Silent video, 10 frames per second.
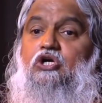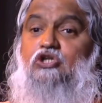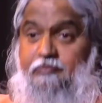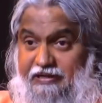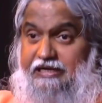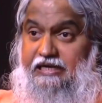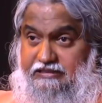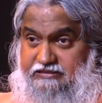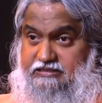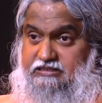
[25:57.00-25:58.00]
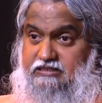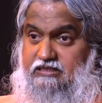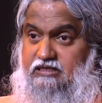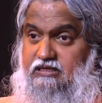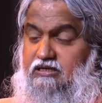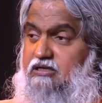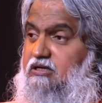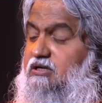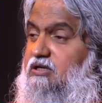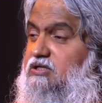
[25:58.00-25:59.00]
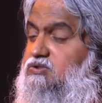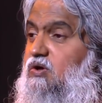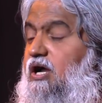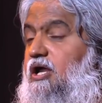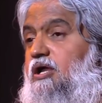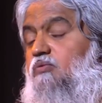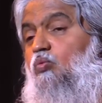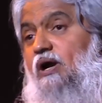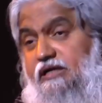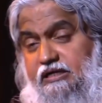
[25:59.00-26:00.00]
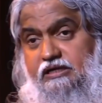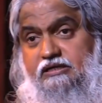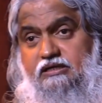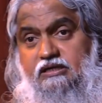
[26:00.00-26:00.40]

to be released. So I wondered,